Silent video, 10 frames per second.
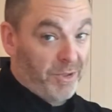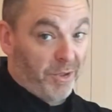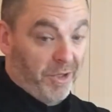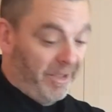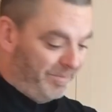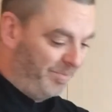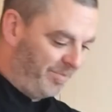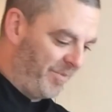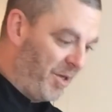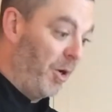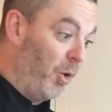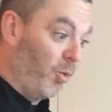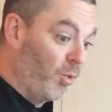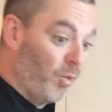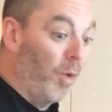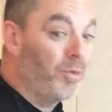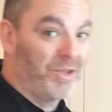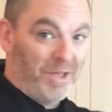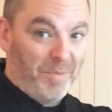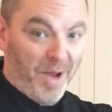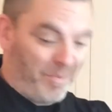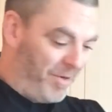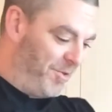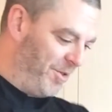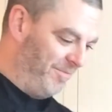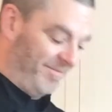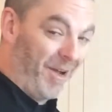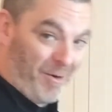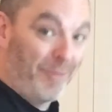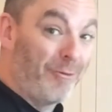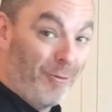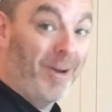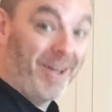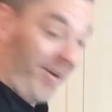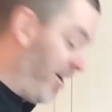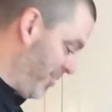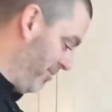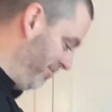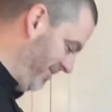are good. Roasted peppers are freaking awesome.